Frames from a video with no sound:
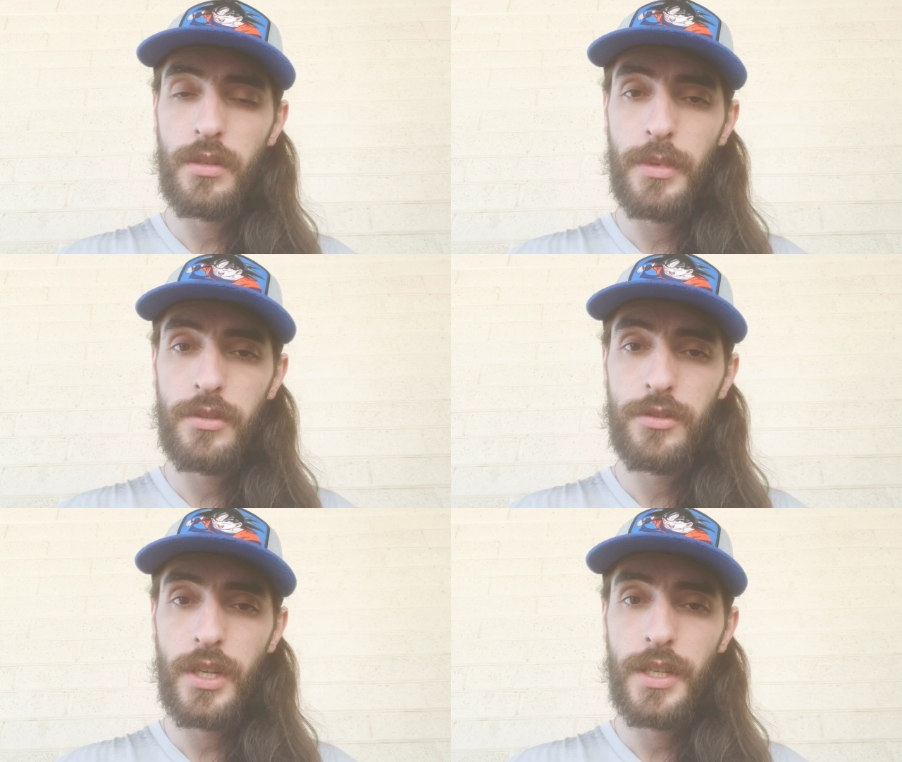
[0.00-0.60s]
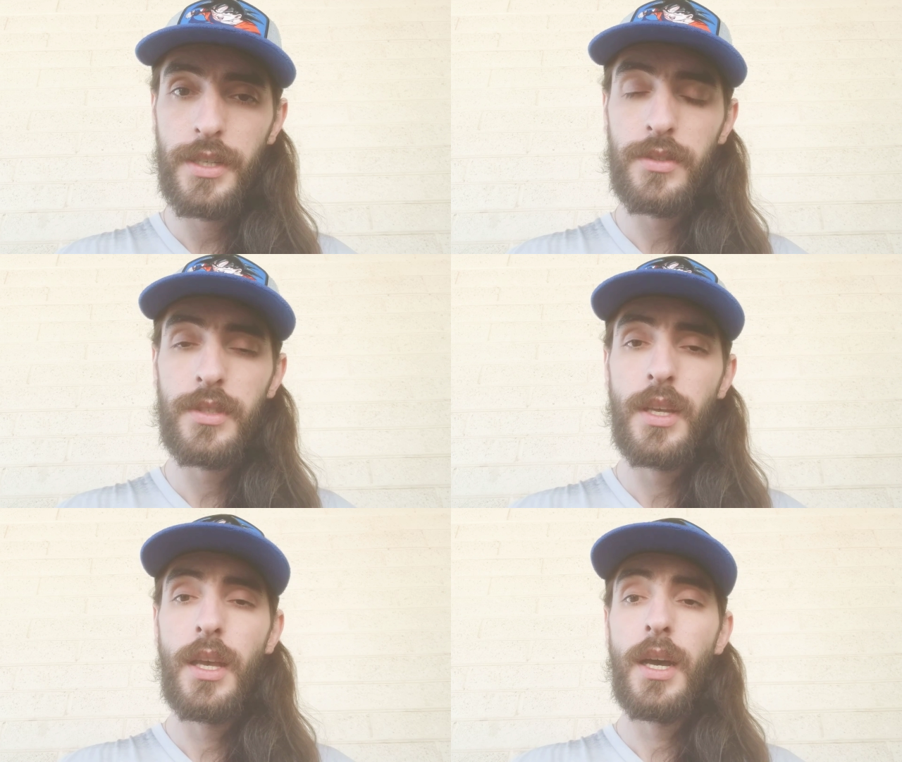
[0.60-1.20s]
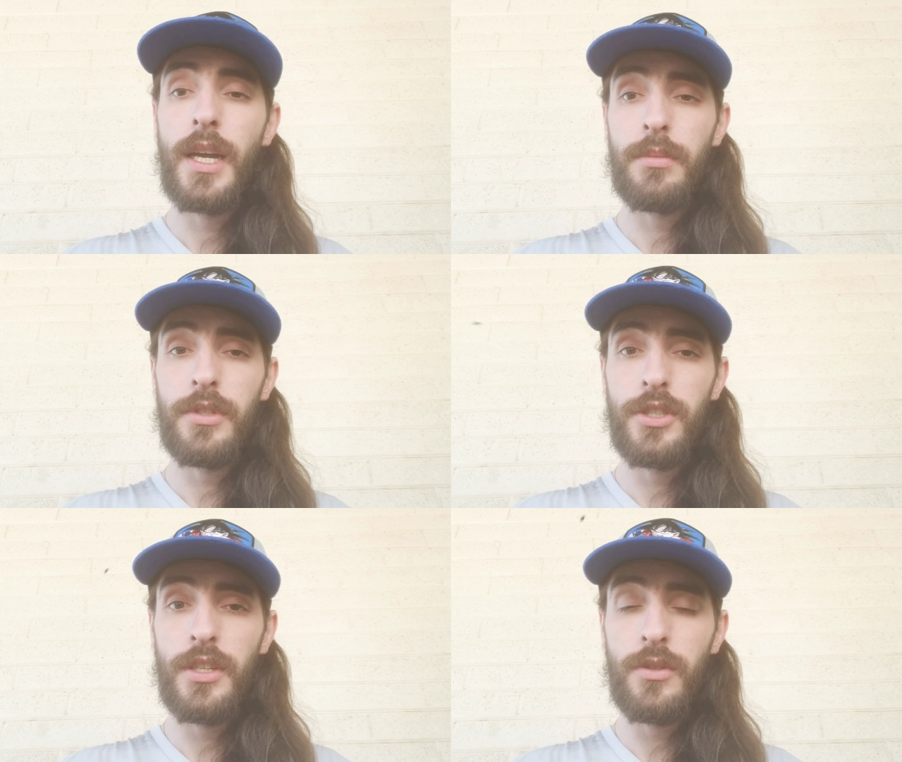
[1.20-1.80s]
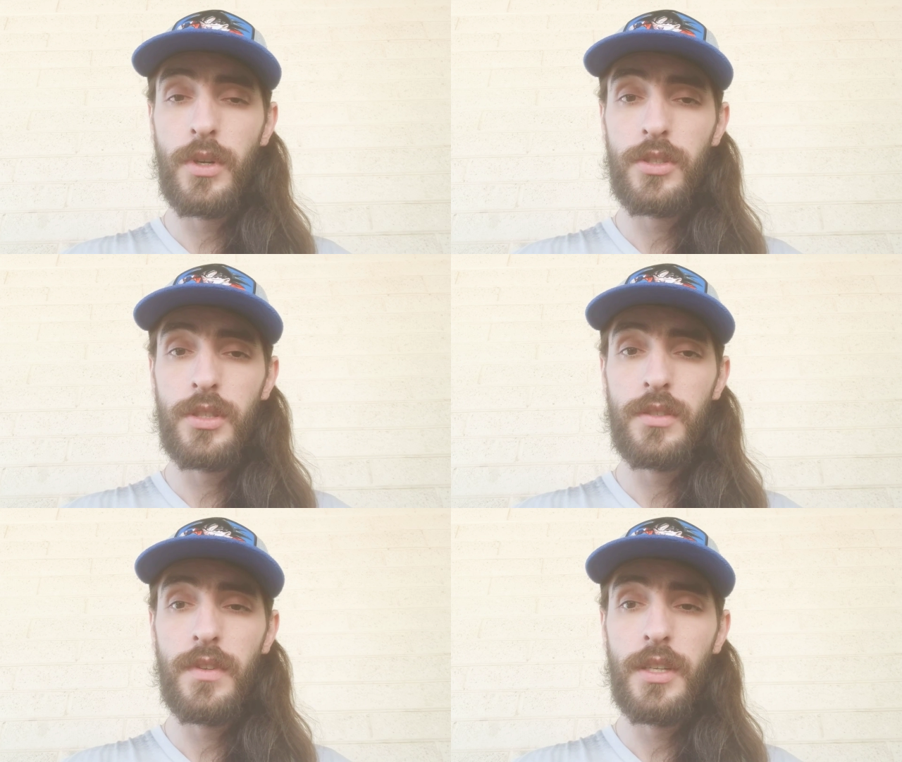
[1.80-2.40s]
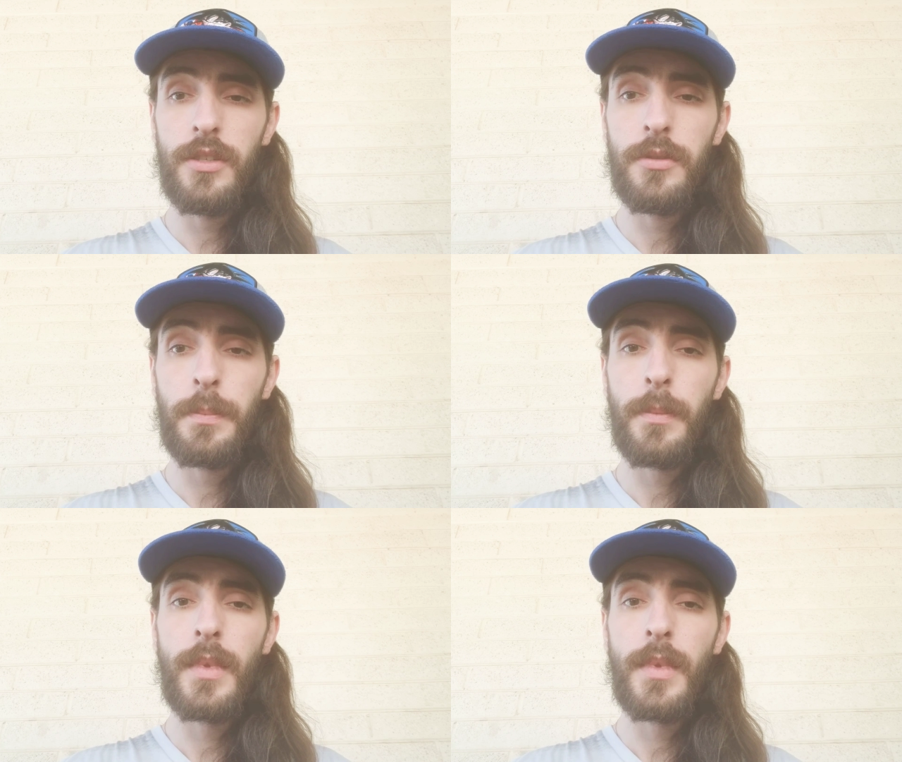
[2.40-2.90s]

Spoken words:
mail trainings. I appreciate you watching this video.